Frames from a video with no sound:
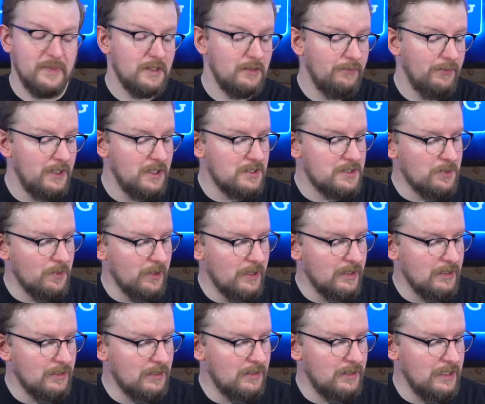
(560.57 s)
Funny
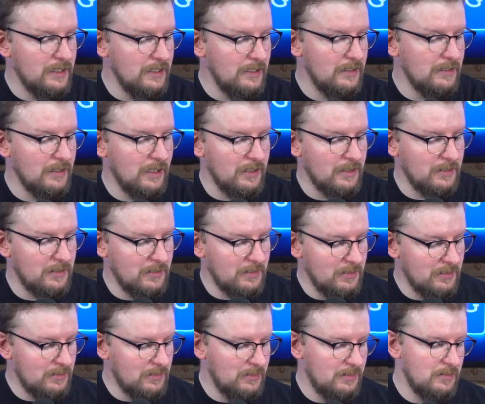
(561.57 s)
story, the
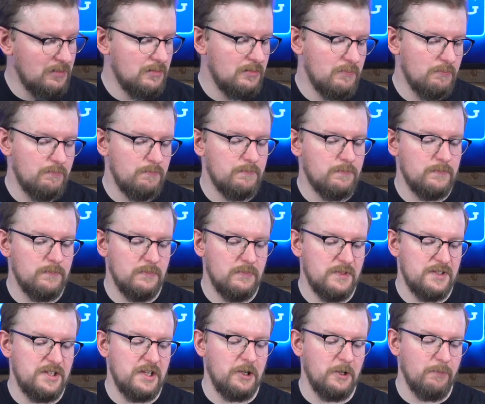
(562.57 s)

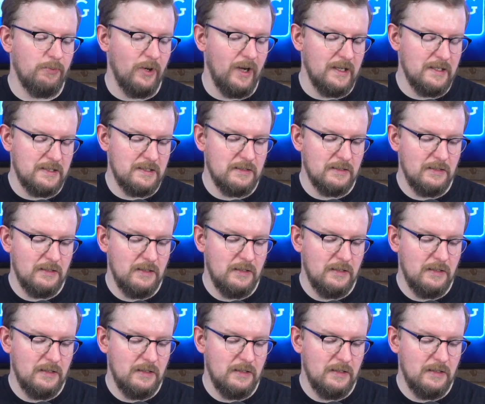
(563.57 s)
sticker price